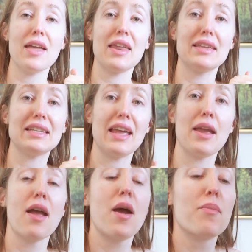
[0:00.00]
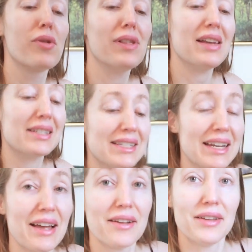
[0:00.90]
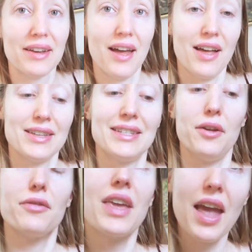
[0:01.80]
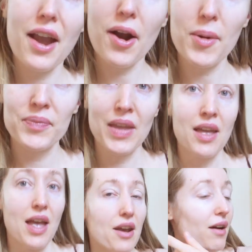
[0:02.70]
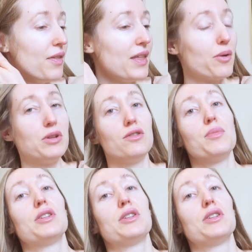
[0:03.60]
It is a burlesque styled self-care, and on there we do a